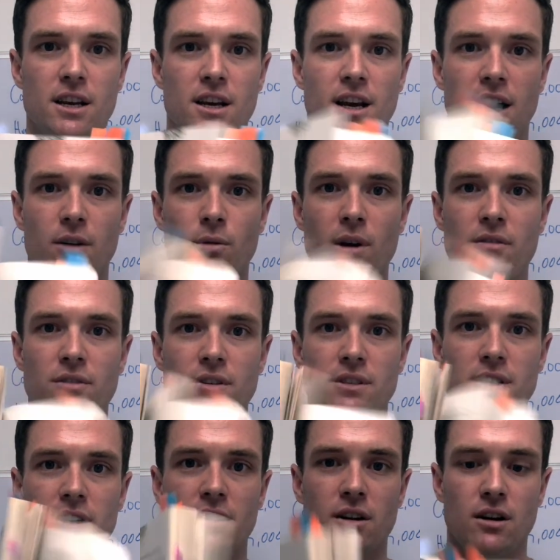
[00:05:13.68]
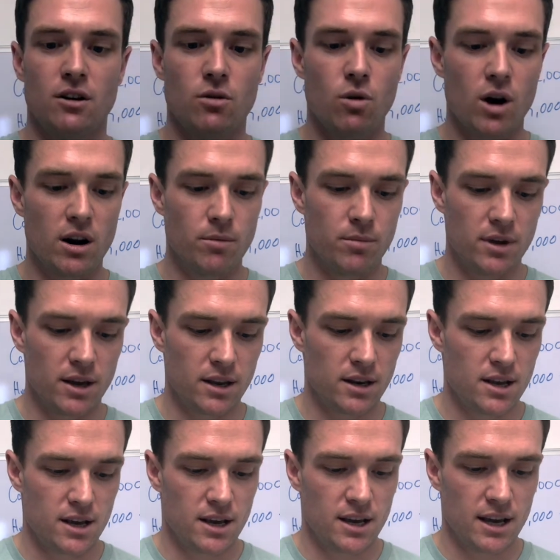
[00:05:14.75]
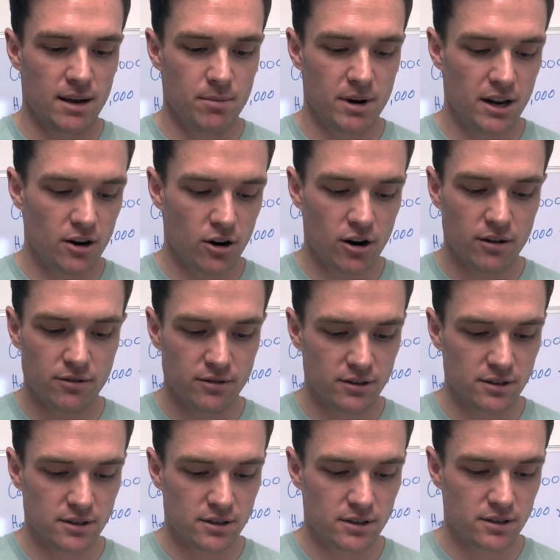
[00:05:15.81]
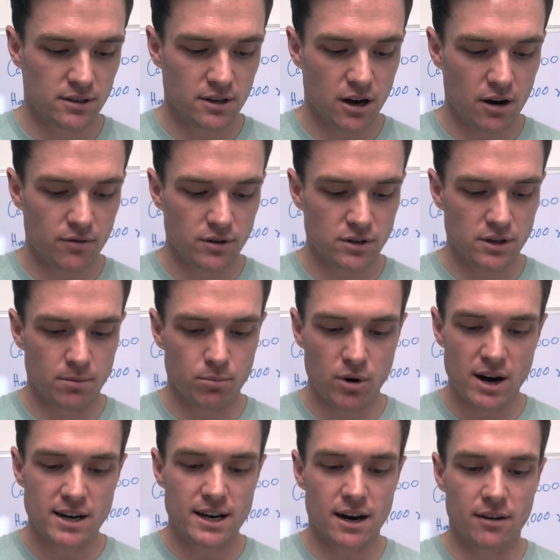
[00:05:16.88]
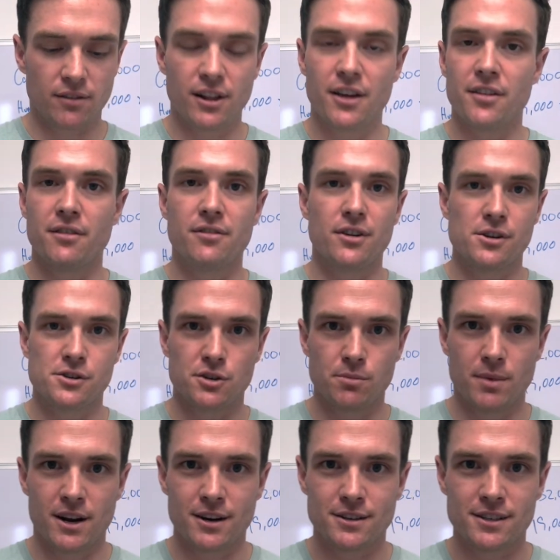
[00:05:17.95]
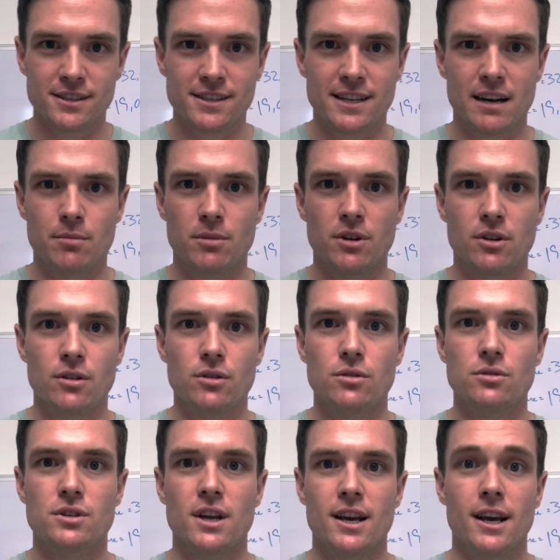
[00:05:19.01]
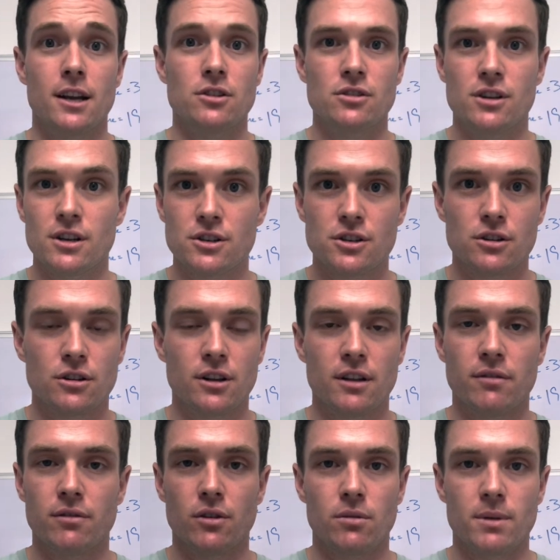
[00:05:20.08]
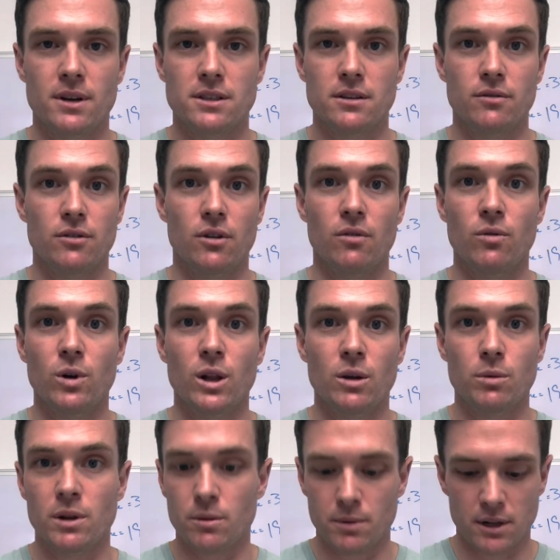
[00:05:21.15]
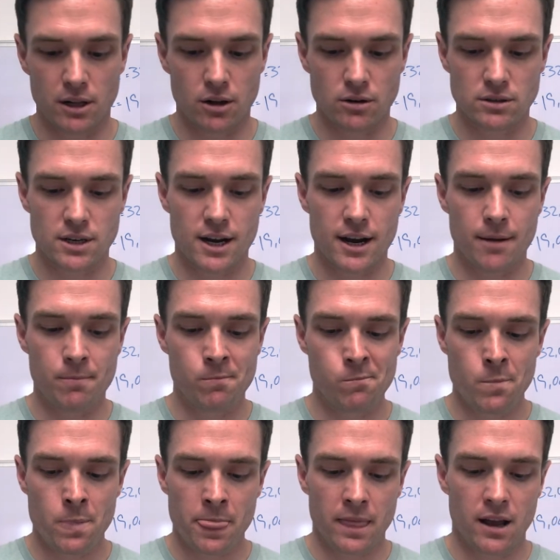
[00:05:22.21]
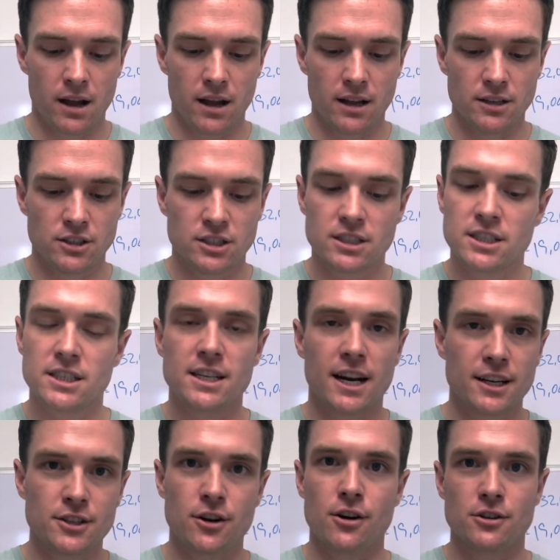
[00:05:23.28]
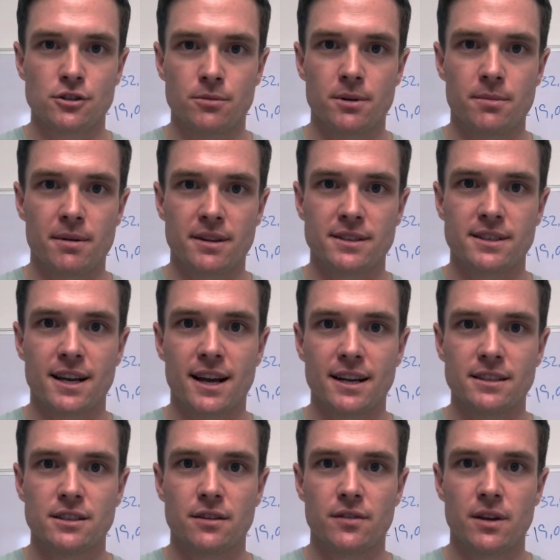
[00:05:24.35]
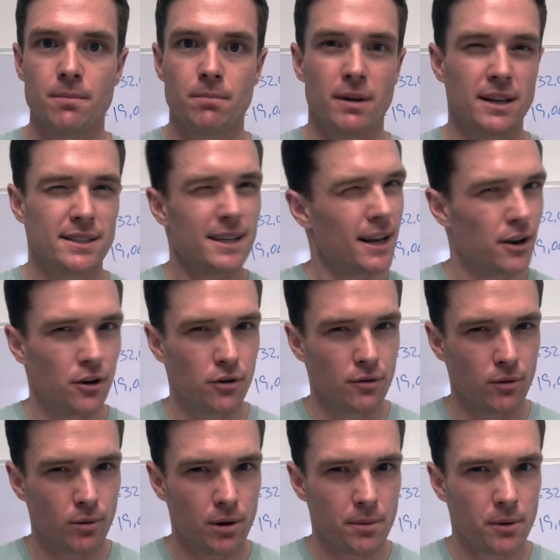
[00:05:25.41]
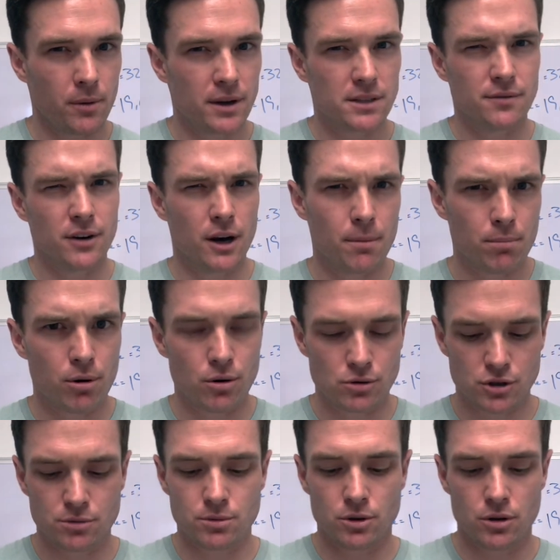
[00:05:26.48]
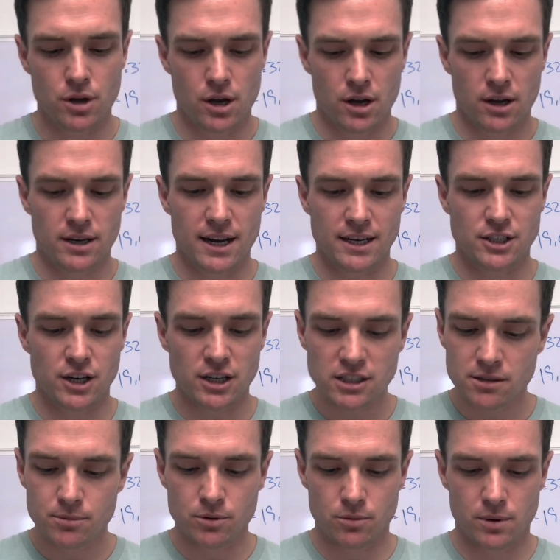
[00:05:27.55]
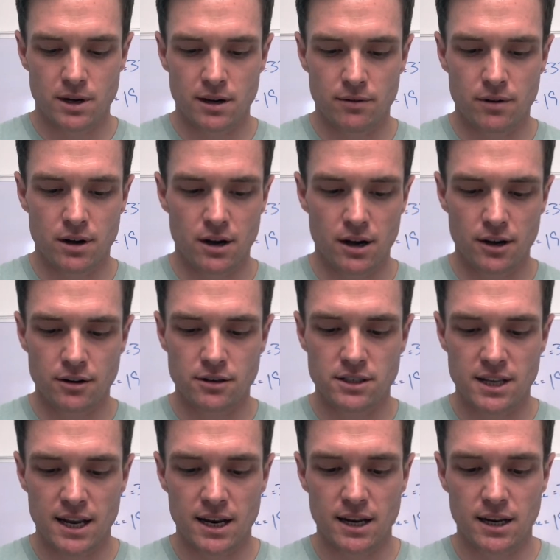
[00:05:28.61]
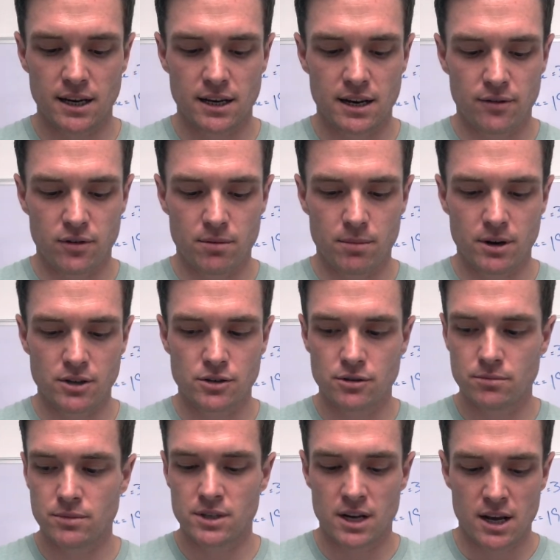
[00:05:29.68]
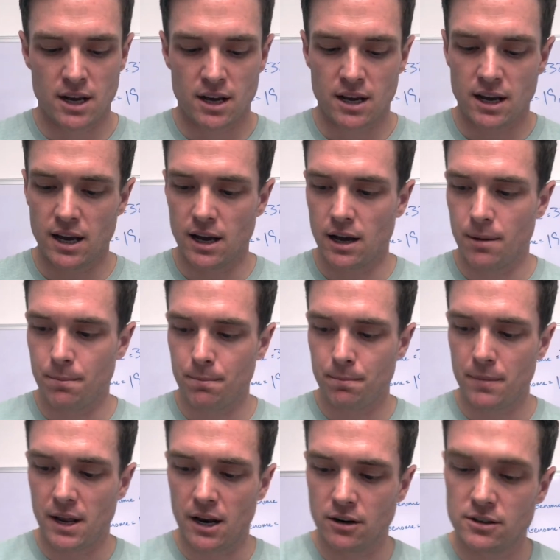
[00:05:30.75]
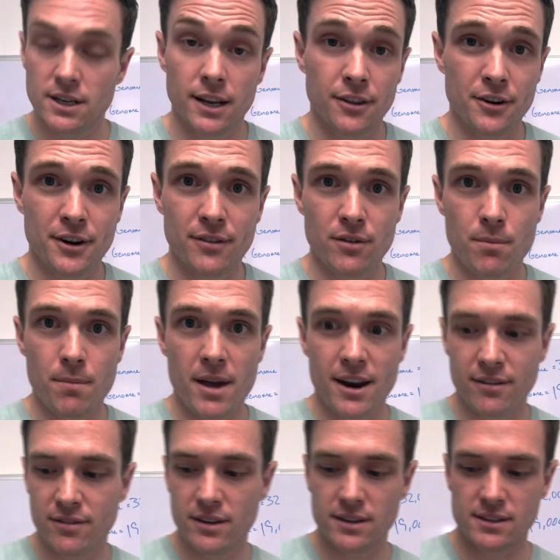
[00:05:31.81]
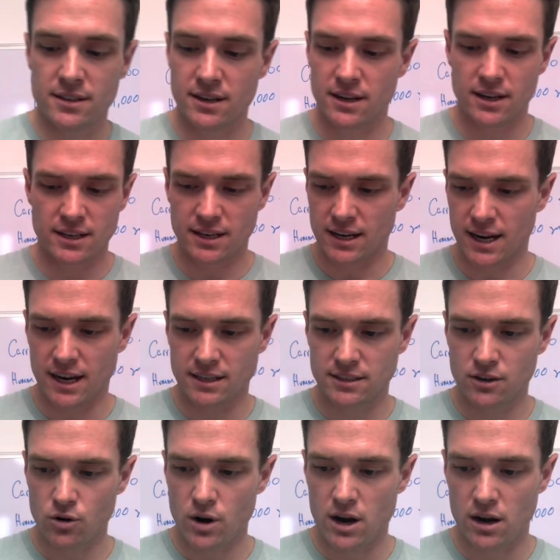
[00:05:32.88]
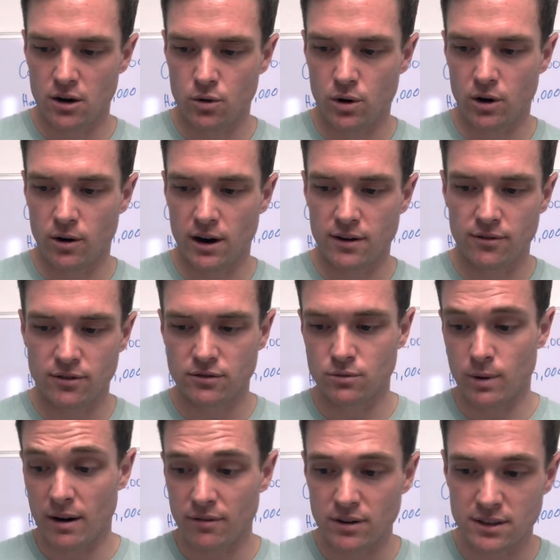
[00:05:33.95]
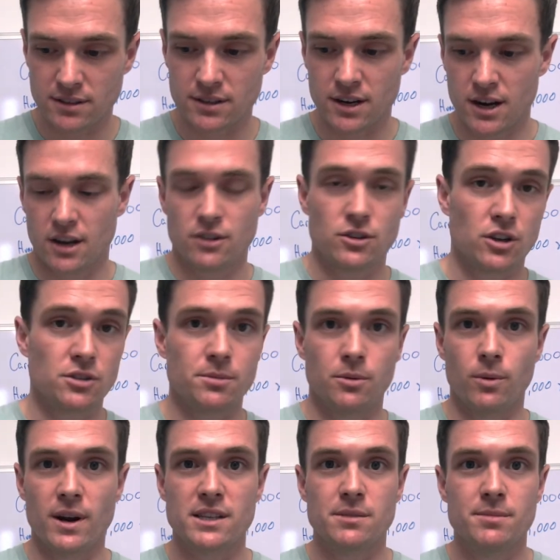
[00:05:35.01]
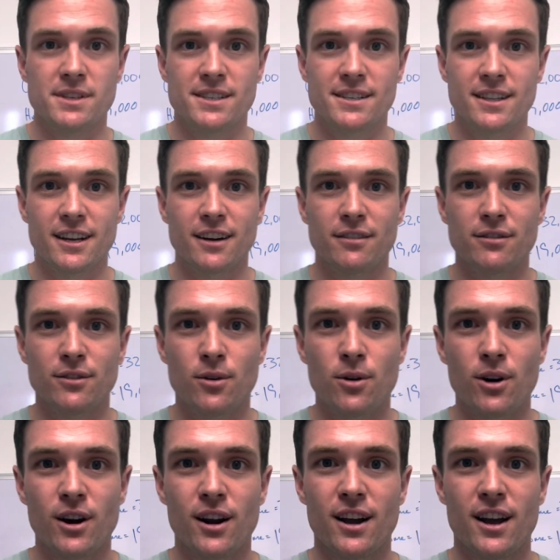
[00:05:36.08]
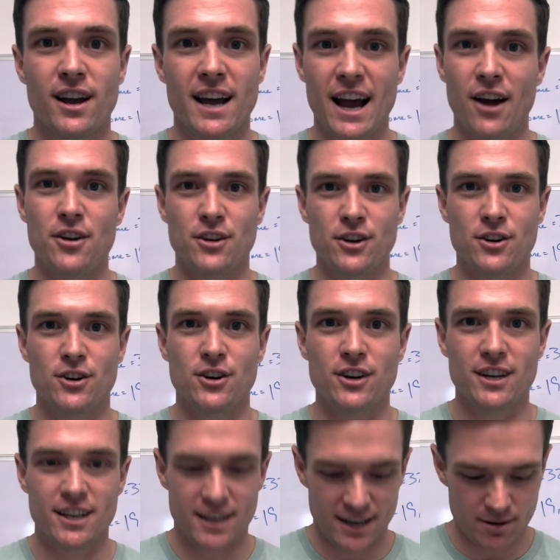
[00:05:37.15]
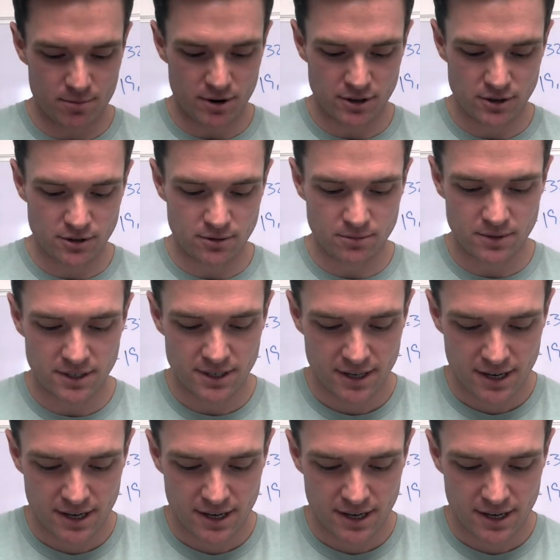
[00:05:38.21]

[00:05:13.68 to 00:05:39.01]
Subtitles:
I reference it quite a bit, but it offers a breakdown of a lot of the functional medicines that have been used in traditional and folk medicine for a really long time, and just kind of talks a little bit about the science of them, but it's not an overwhelming way. It's a very approachable, digestible way of understanding different mushrooms and understand their different benefits. And again, it's great, quick reference. There's also recipes in there for how you can cook and eat mushrooms.